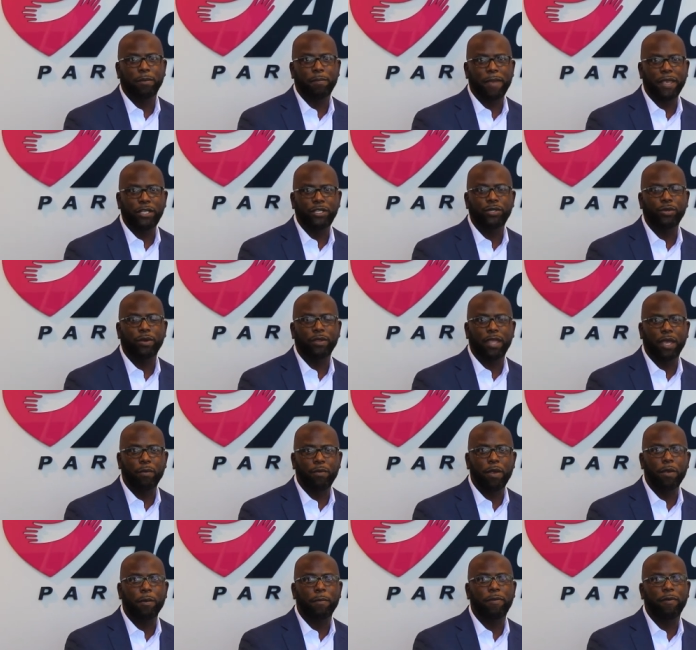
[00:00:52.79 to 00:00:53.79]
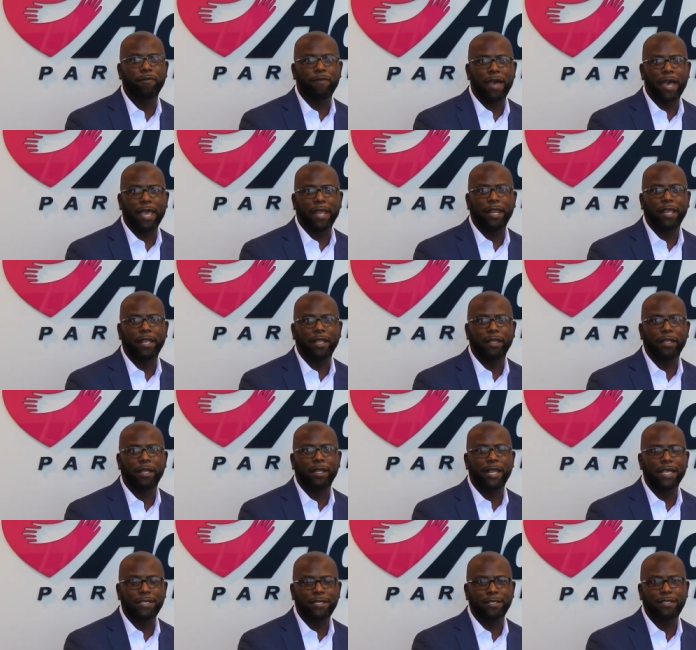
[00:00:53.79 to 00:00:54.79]
to make sure that we were providing the
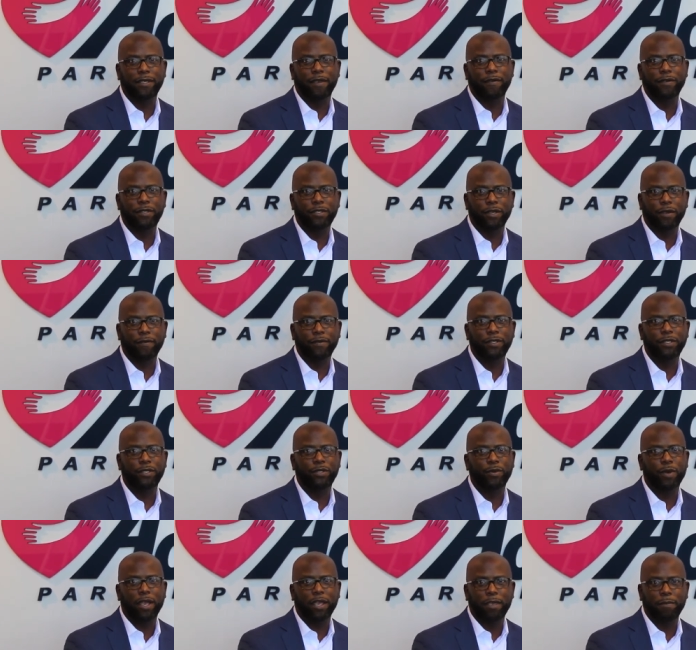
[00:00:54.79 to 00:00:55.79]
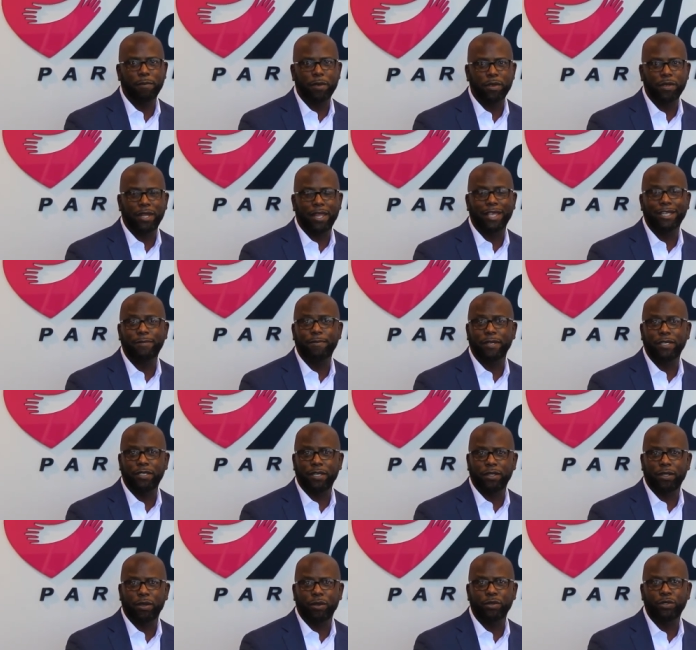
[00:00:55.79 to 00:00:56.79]
necessary services to our community,
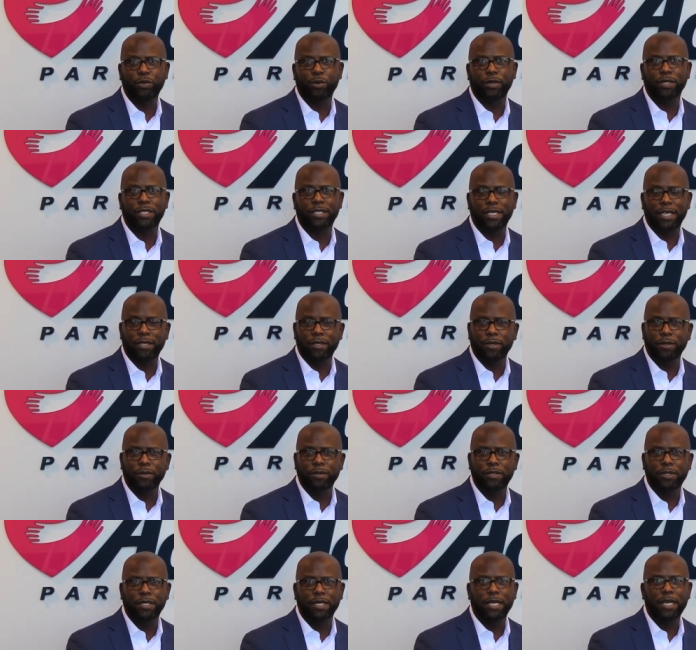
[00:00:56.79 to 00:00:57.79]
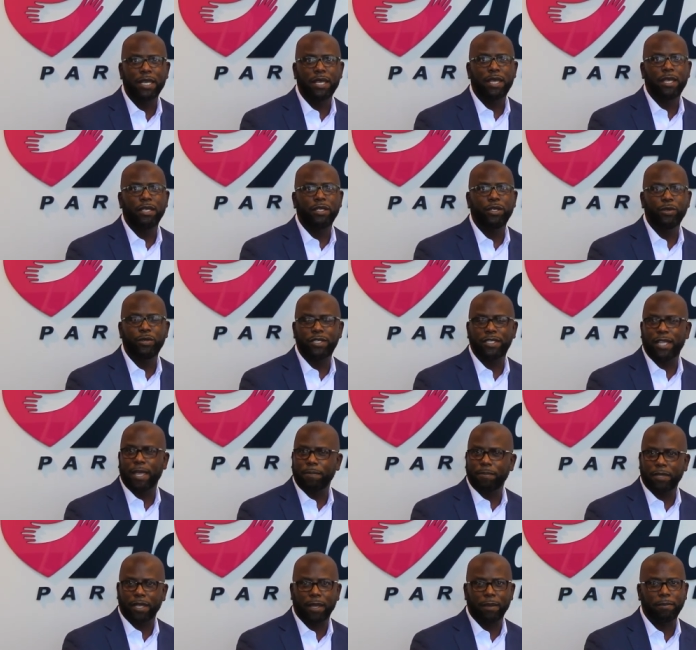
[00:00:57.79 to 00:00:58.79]
especially those who are seniors. You
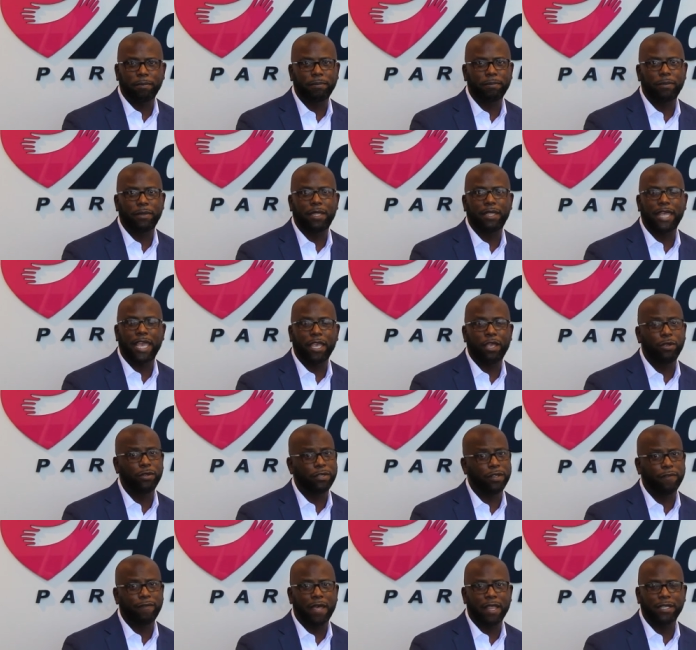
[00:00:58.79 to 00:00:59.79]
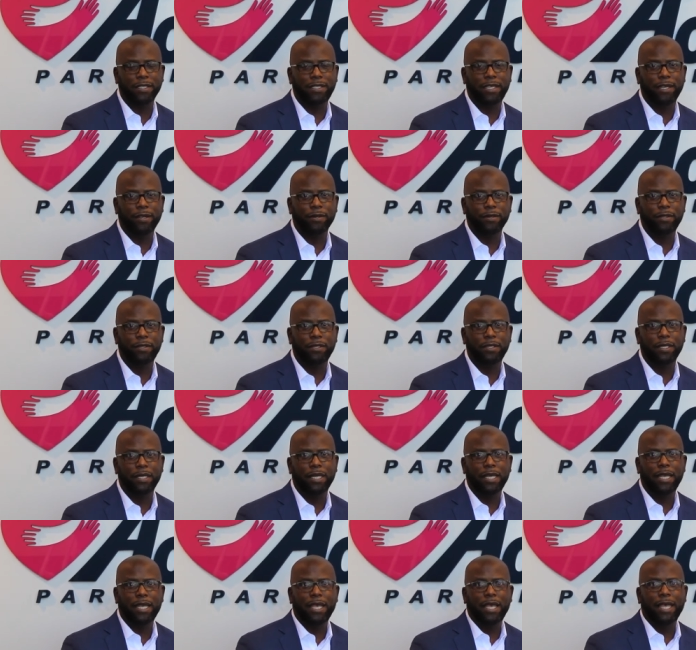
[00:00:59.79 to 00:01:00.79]
stepped up. Thank you to the volunteers.
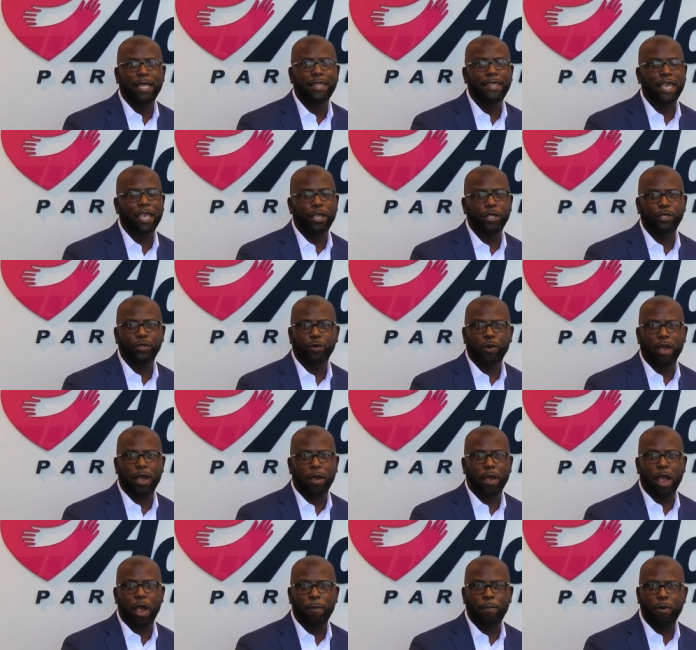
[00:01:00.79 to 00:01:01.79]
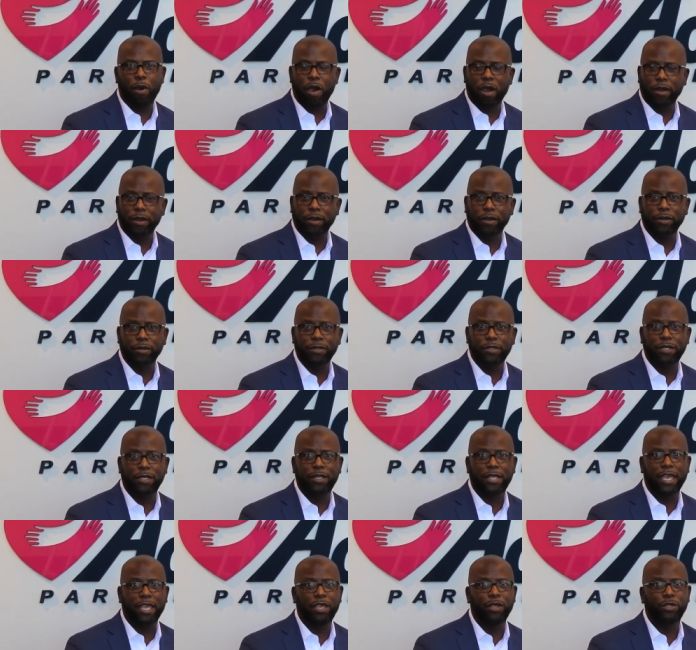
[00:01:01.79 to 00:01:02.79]
Thank you to our, our partners.
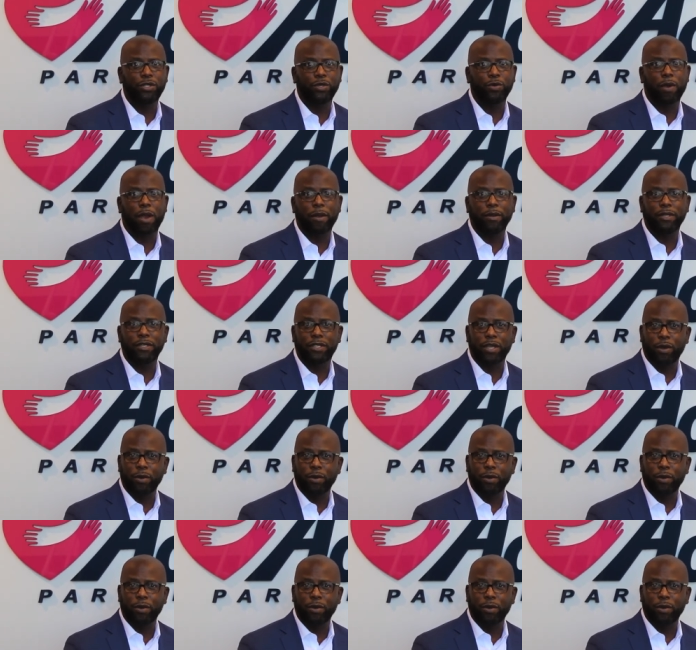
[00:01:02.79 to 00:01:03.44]
Thank you to our